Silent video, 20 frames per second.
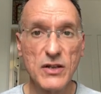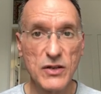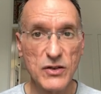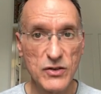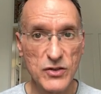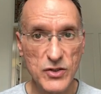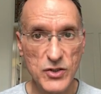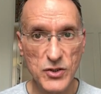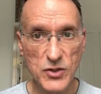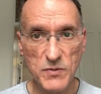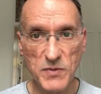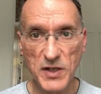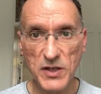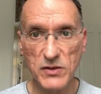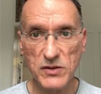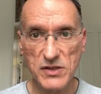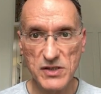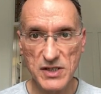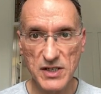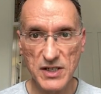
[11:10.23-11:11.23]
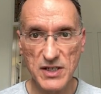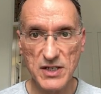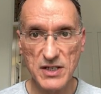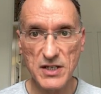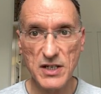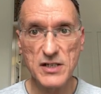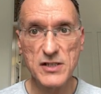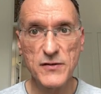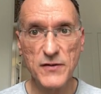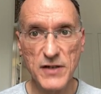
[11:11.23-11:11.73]
should be considered
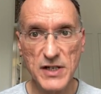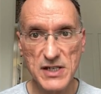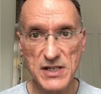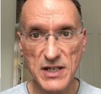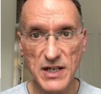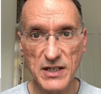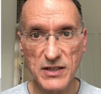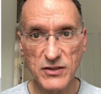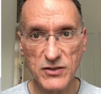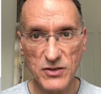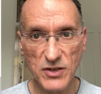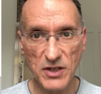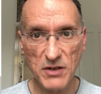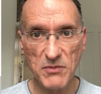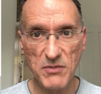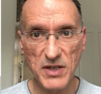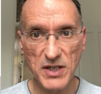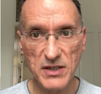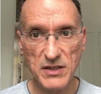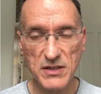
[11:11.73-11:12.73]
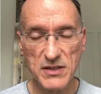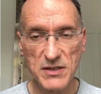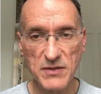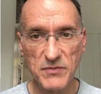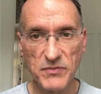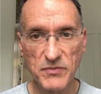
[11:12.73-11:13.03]
as first-line treatment.